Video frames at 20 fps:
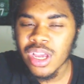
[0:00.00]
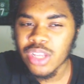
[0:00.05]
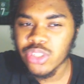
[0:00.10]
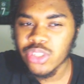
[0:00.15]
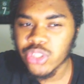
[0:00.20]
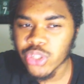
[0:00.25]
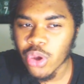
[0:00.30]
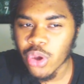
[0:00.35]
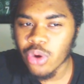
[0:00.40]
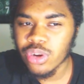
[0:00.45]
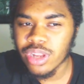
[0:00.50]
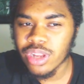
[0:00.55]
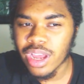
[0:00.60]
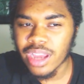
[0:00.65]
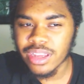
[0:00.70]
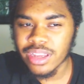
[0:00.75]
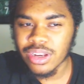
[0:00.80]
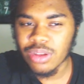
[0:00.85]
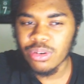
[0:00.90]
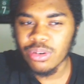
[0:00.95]
so
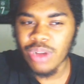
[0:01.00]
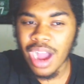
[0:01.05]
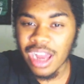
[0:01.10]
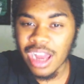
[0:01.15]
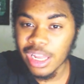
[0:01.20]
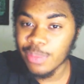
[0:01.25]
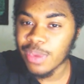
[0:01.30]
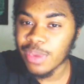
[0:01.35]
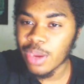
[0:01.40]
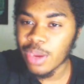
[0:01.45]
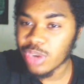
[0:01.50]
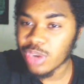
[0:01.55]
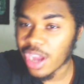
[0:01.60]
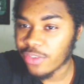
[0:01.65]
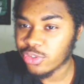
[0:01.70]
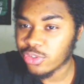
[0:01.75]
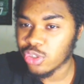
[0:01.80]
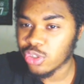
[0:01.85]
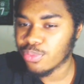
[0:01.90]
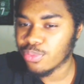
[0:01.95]
that Alaba would
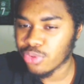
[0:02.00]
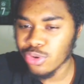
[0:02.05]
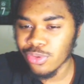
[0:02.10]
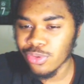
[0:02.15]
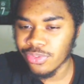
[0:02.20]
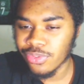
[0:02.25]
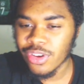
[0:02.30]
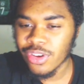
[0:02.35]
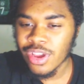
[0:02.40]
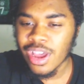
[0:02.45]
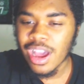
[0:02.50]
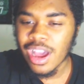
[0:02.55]
have to improve,